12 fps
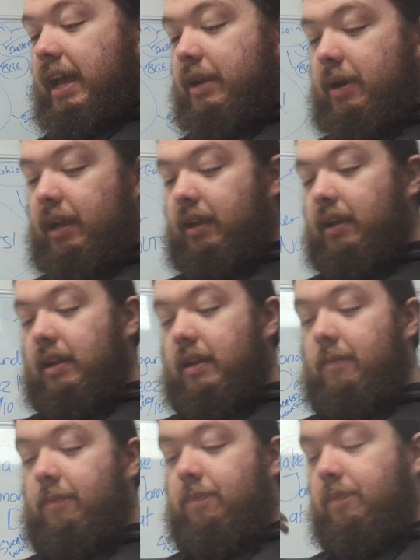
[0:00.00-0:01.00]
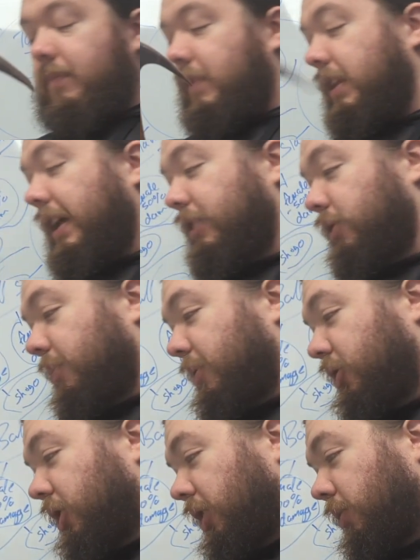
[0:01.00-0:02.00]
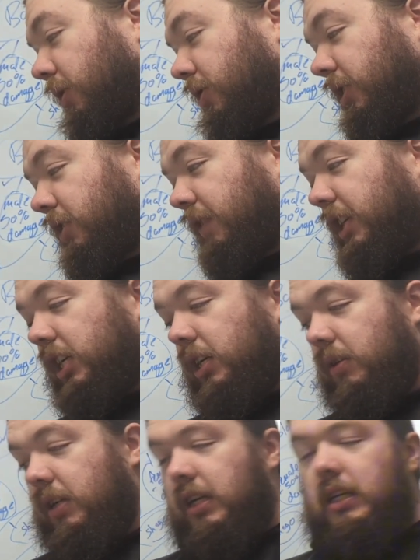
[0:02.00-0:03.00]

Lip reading: anyway, I do appreciate you watching this video.